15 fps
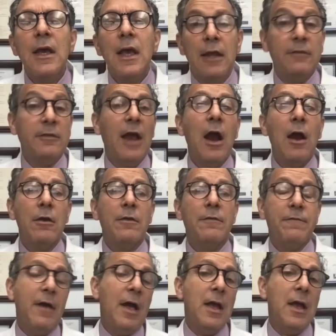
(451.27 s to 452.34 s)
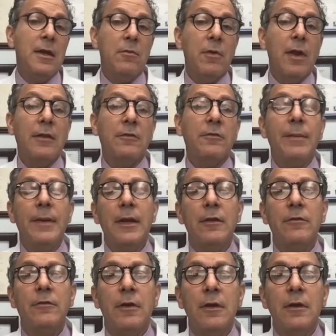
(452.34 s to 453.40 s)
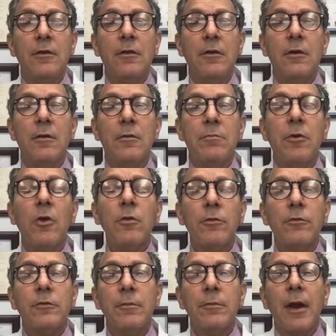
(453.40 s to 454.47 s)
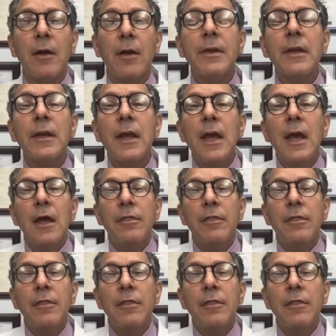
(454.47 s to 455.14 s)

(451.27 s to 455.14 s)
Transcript: It's hard to find red spinach in your produce department.